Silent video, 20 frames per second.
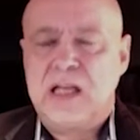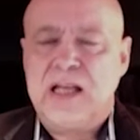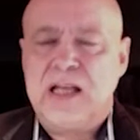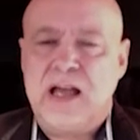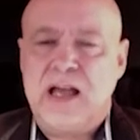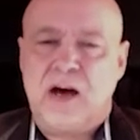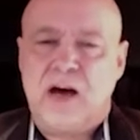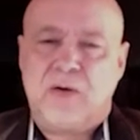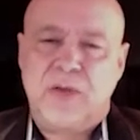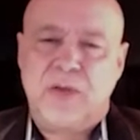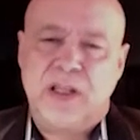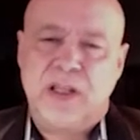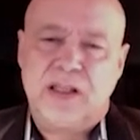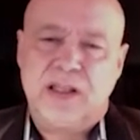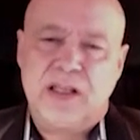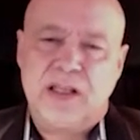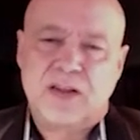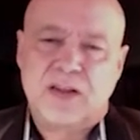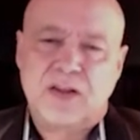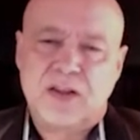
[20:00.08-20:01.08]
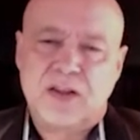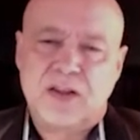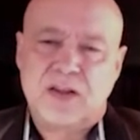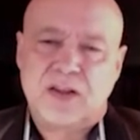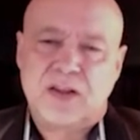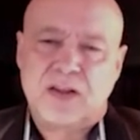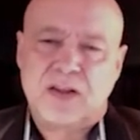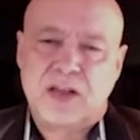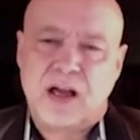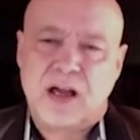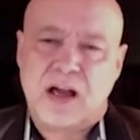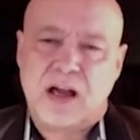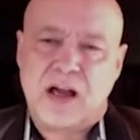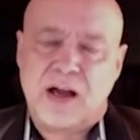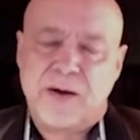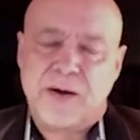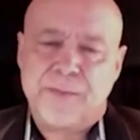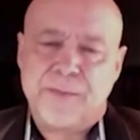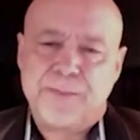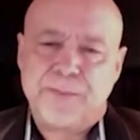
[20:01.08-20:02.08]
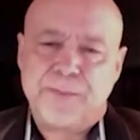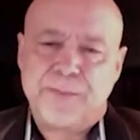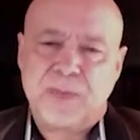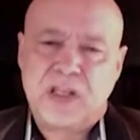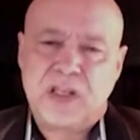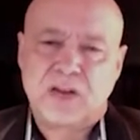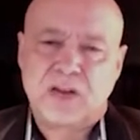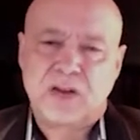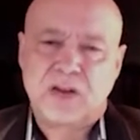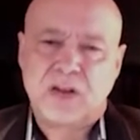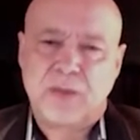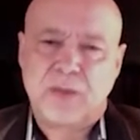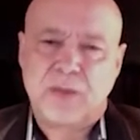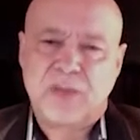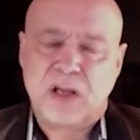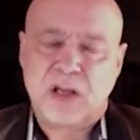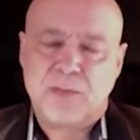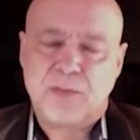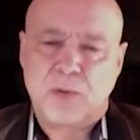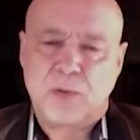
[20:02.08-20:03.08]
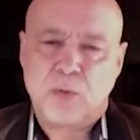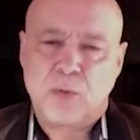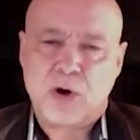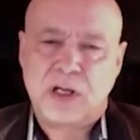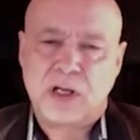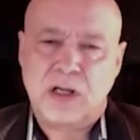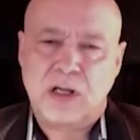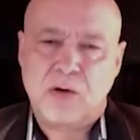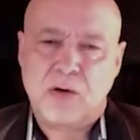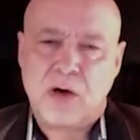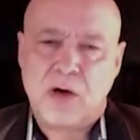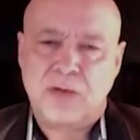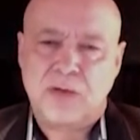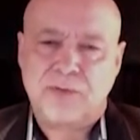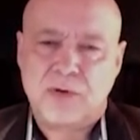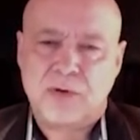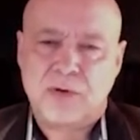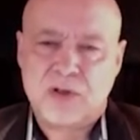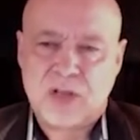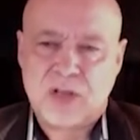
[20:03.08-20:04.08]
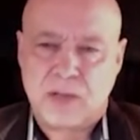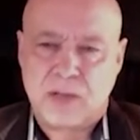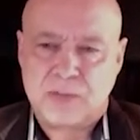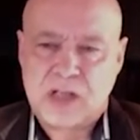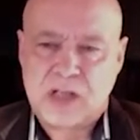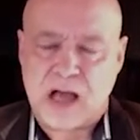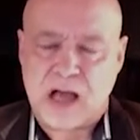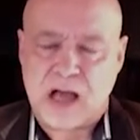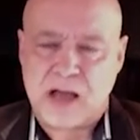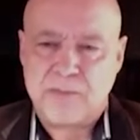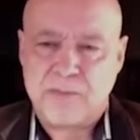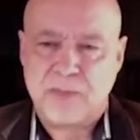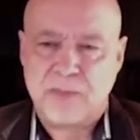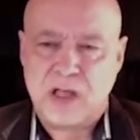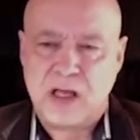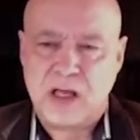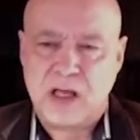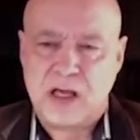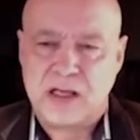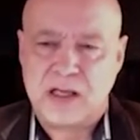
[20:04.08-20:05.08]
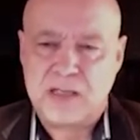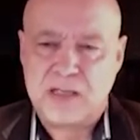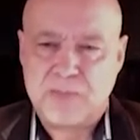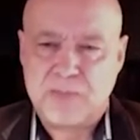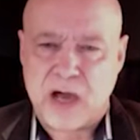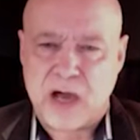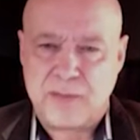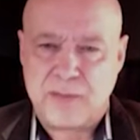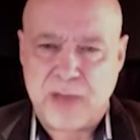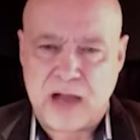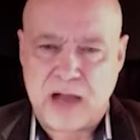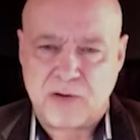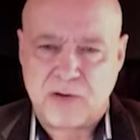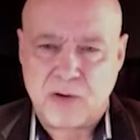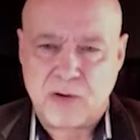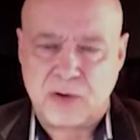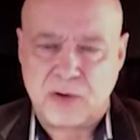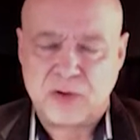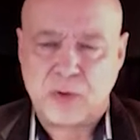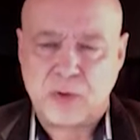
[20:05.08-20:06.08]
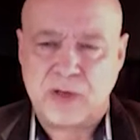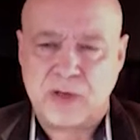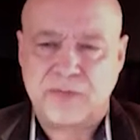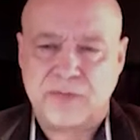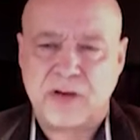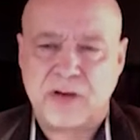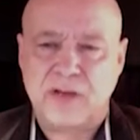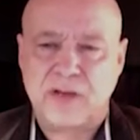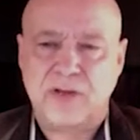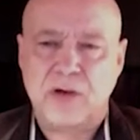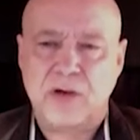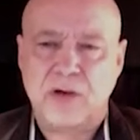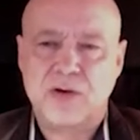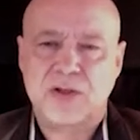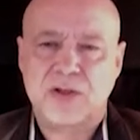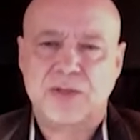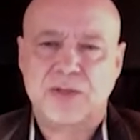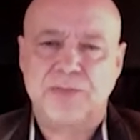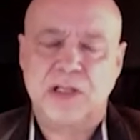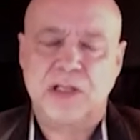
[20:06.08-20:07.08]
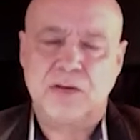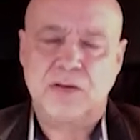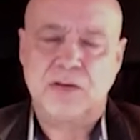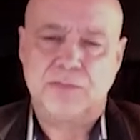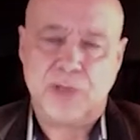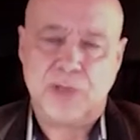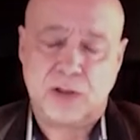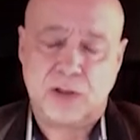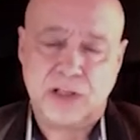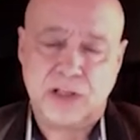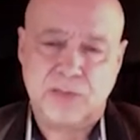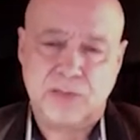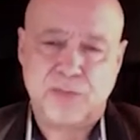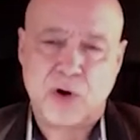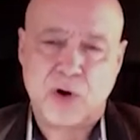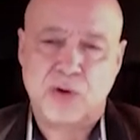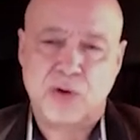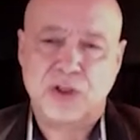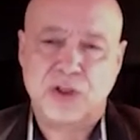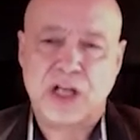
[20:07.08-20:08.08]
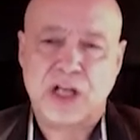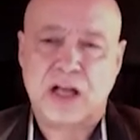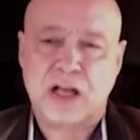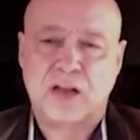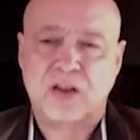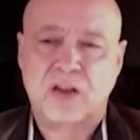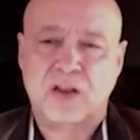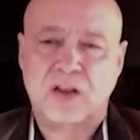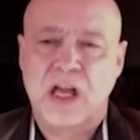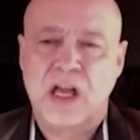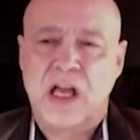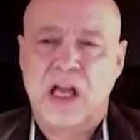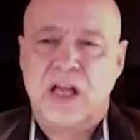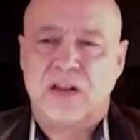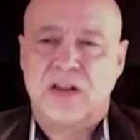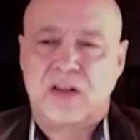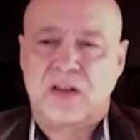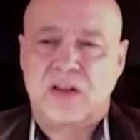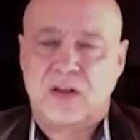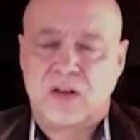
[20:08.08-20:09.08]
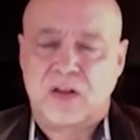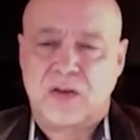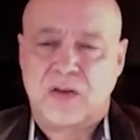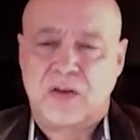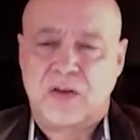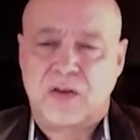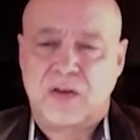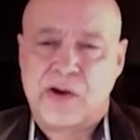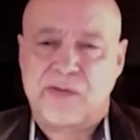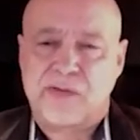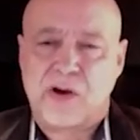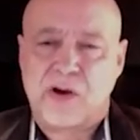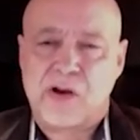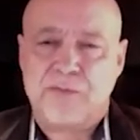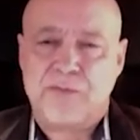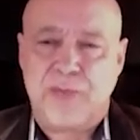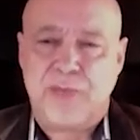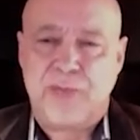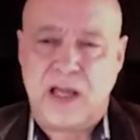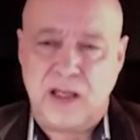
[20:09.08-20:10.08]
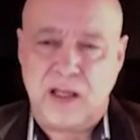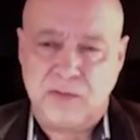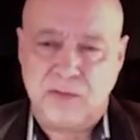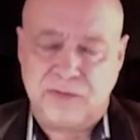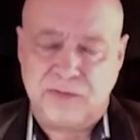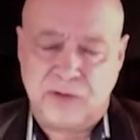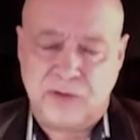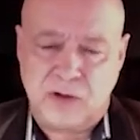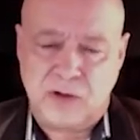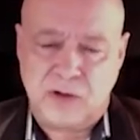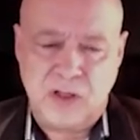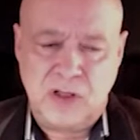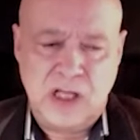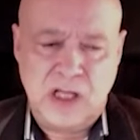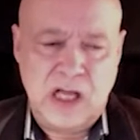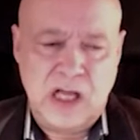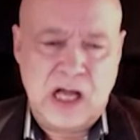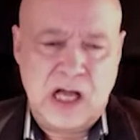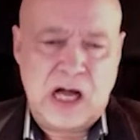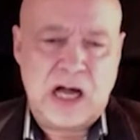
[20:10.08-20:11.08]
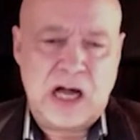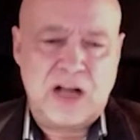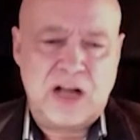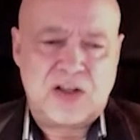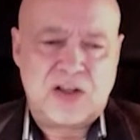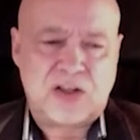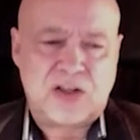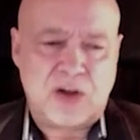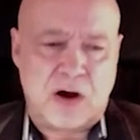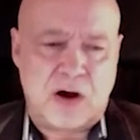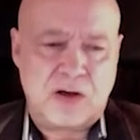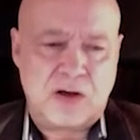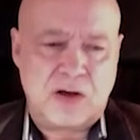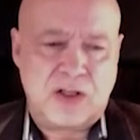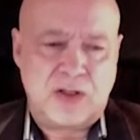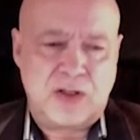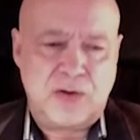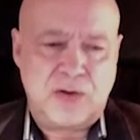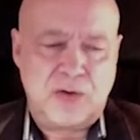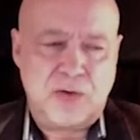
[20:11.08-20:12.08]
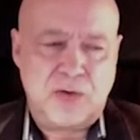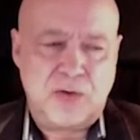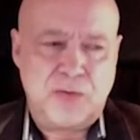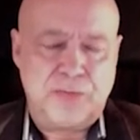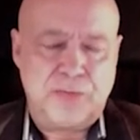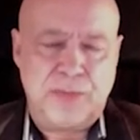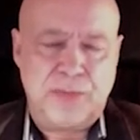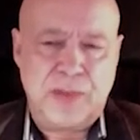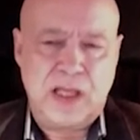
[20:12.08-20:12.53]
Now, this is something I've been working on for some time. In my background of 25 years in building projects, this is a very, very painful start to